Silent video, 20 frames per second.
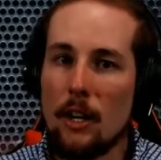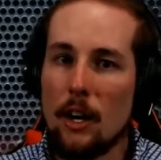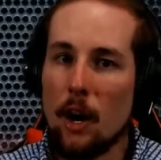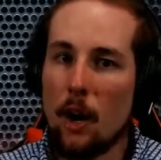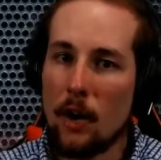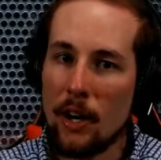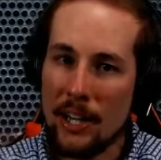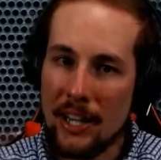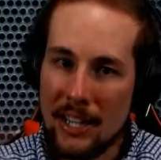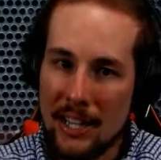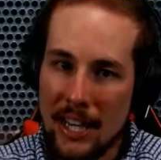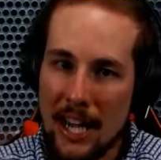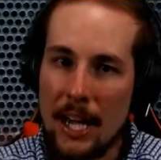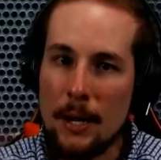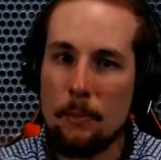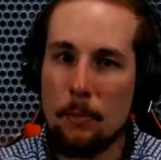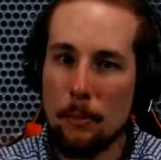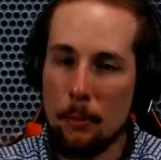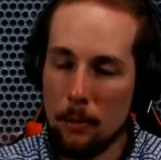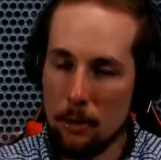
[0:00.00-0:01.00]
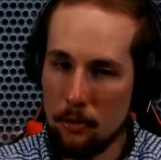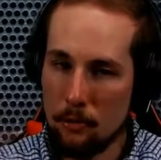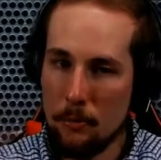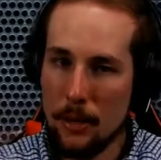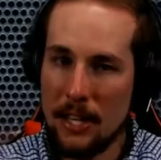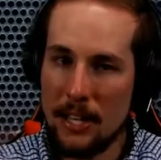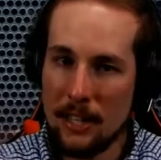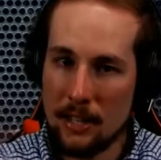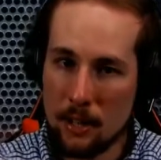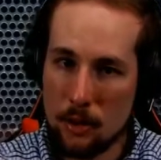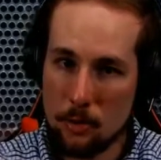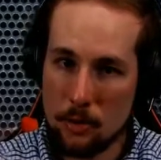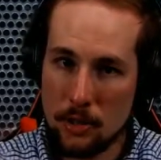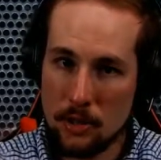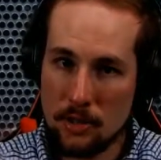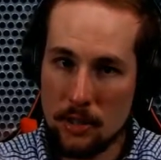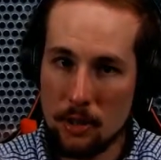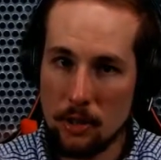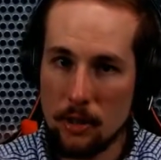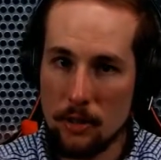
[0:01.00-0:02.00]
are incapable of making those
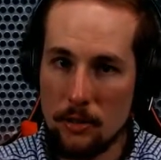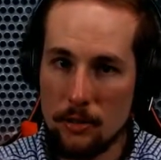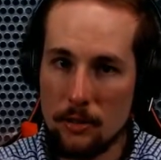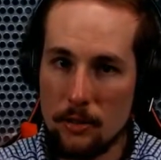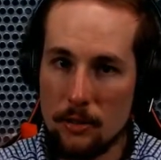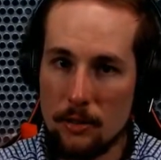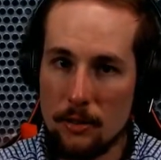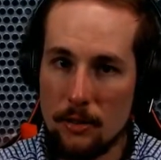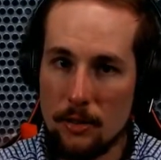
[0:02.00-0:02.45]
decisions